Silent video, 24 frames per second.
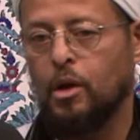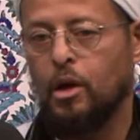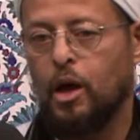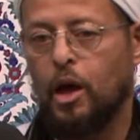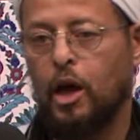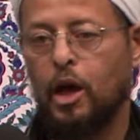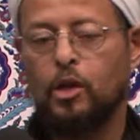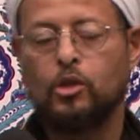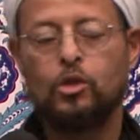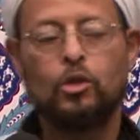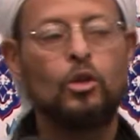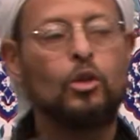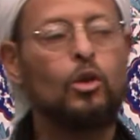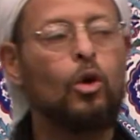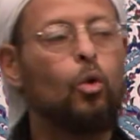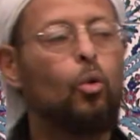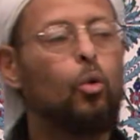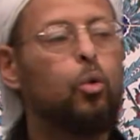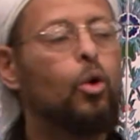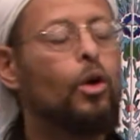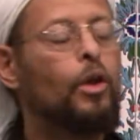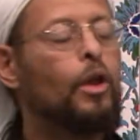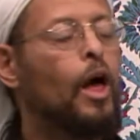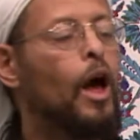And
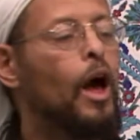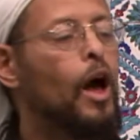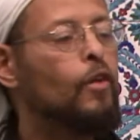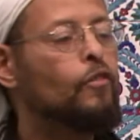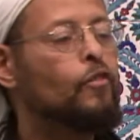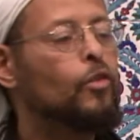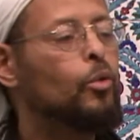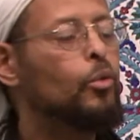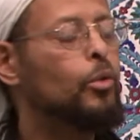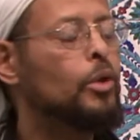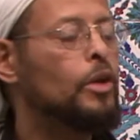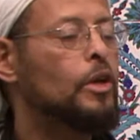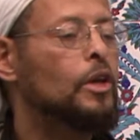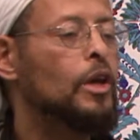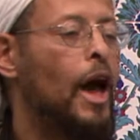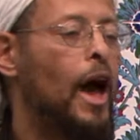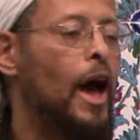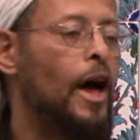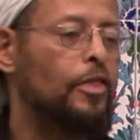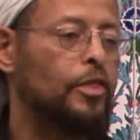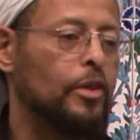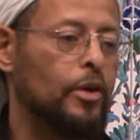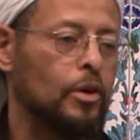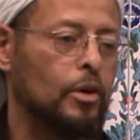whenever we
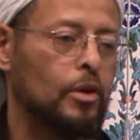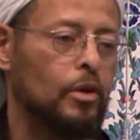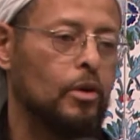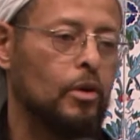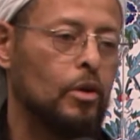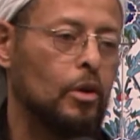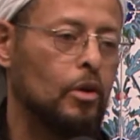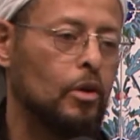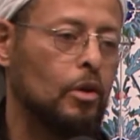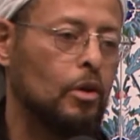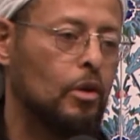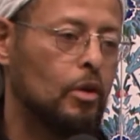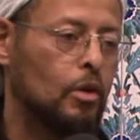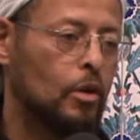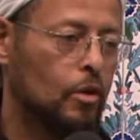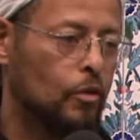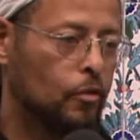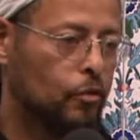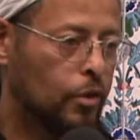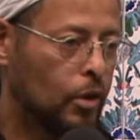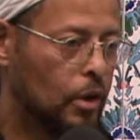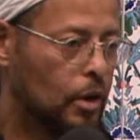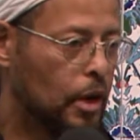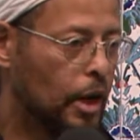gather
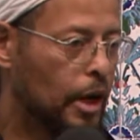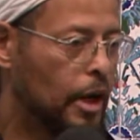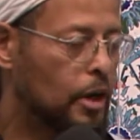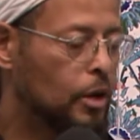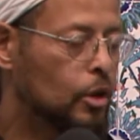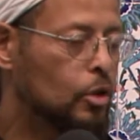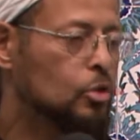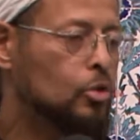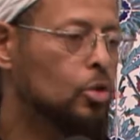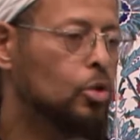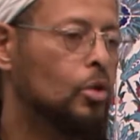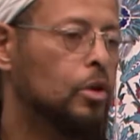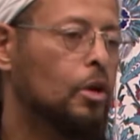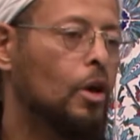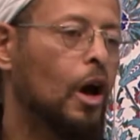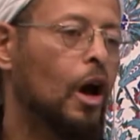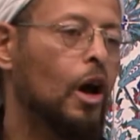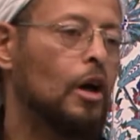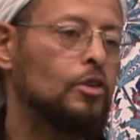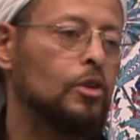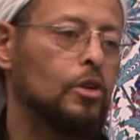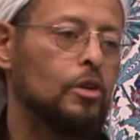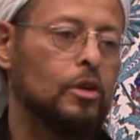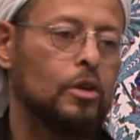for Laylatul
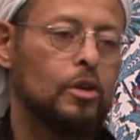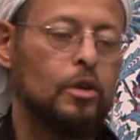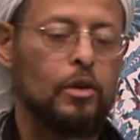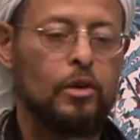Qadr,